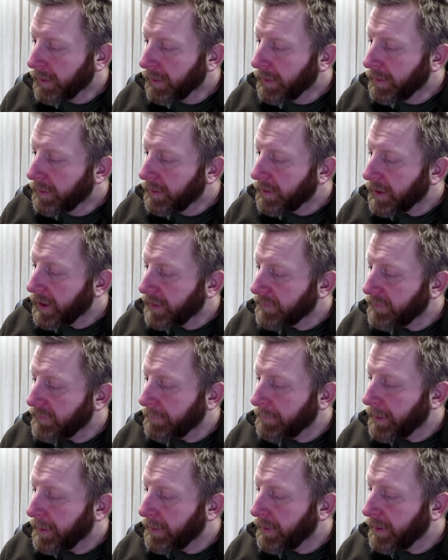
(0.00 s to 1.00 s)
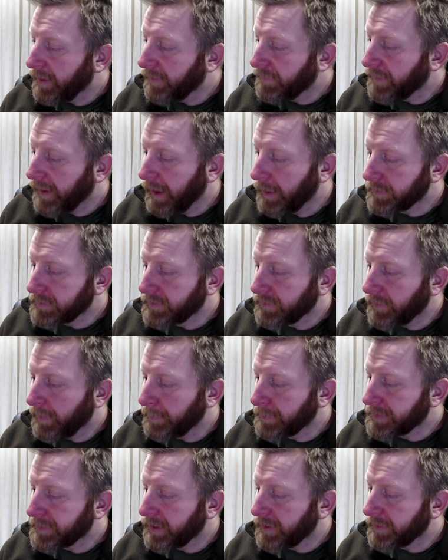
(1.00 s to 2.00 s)
And if the House of
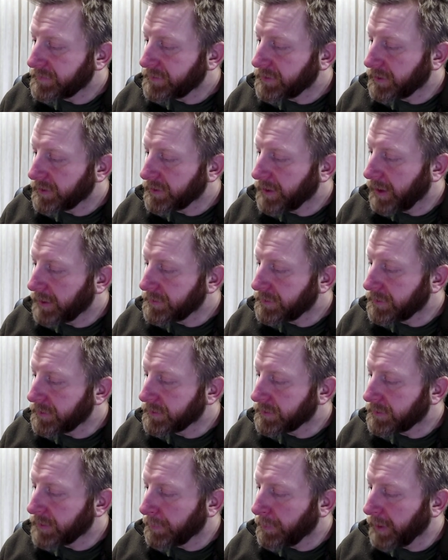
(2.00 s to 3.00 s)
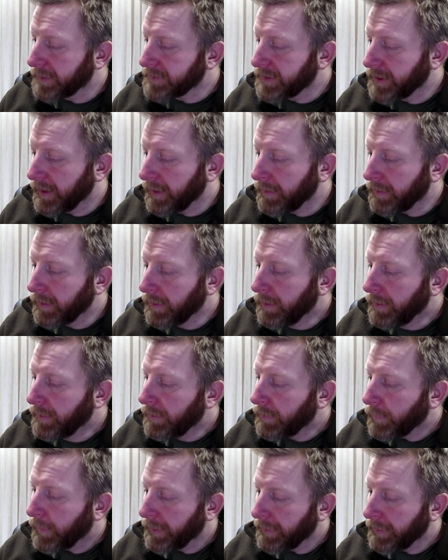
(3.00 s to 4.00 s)
Representatives shall not choose a president, when